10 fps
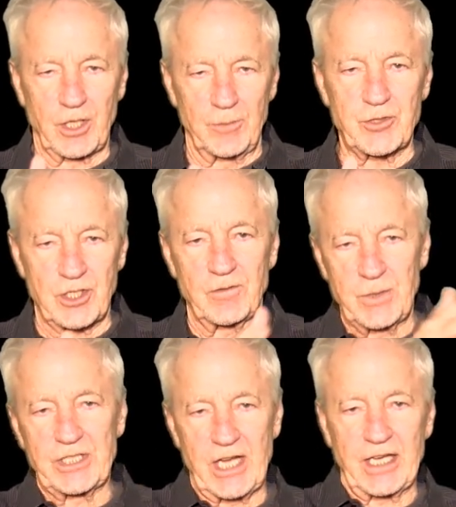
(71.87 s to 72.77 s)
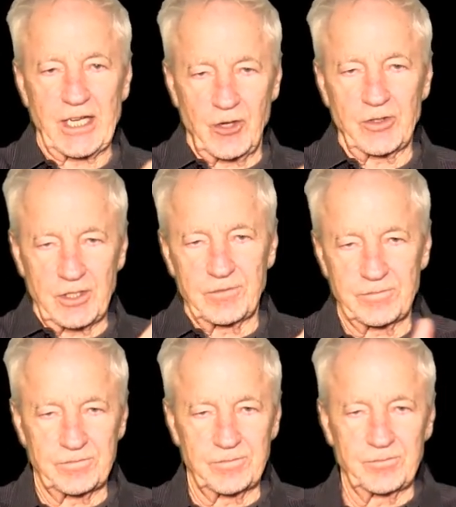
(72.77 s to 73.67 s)
clips that have been taken out
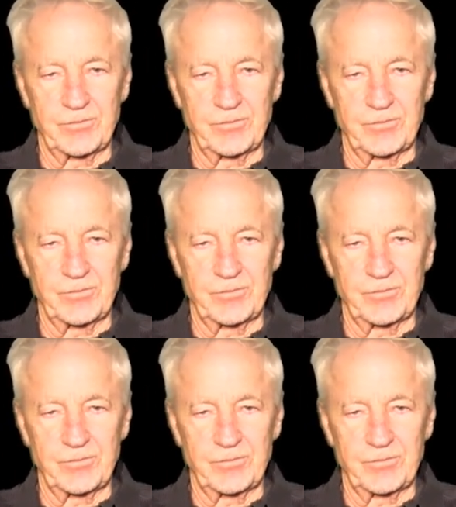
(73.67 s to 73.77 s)
of